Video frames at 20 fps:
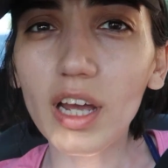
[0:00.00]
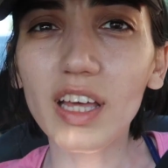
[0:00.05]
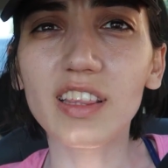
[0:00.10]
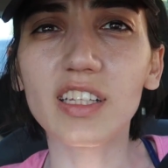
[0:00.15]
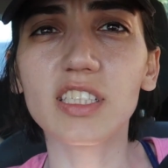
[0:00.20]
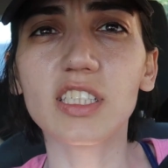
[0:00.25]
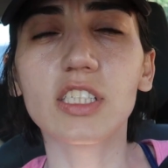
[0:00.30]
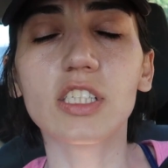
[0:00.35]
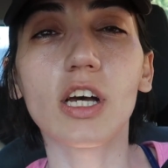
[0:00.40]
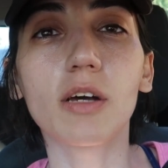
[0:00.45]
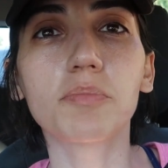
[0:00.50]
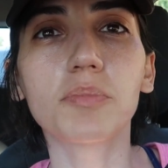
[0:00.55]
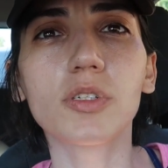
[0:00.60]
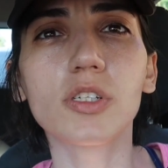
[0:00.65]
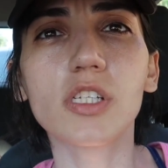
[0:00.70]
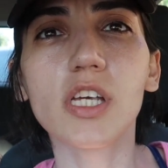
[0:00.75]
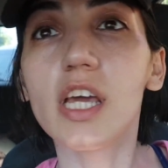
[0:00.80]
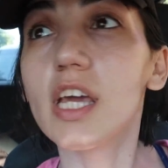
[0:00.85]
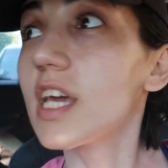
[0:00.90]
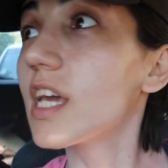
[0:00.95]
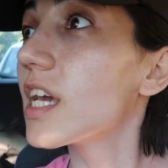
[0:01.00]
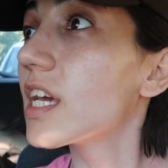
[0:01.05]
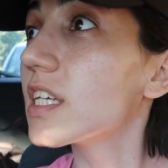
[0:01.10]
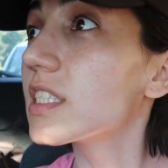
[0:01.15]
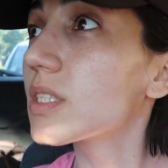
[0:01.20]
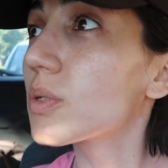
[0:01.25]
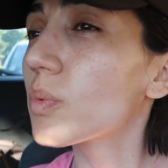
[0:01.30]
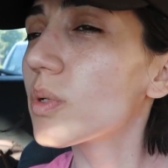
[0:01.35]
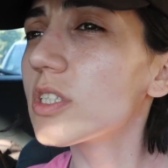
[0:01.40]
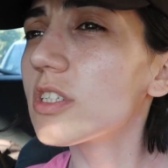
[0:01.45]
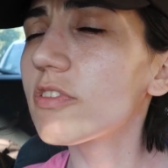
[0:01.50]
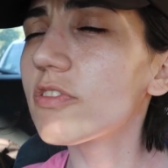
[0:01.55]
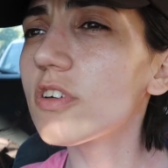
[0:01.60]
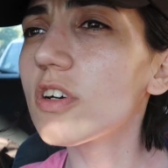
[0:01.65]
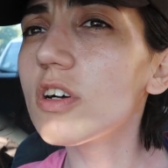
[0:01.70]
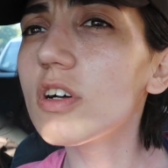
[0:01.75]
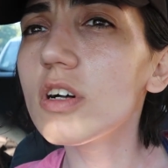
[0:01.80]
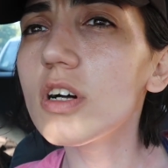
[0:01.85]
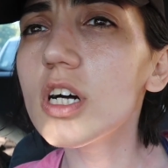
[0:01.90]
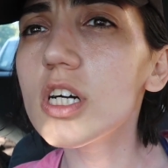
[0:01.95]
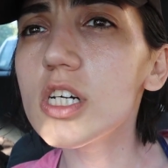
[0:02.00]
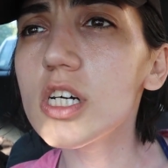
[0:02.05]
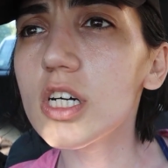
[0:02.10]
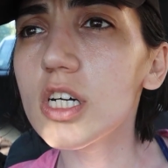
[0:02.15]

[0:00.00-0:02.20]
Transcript: at the stop, today is a wonderful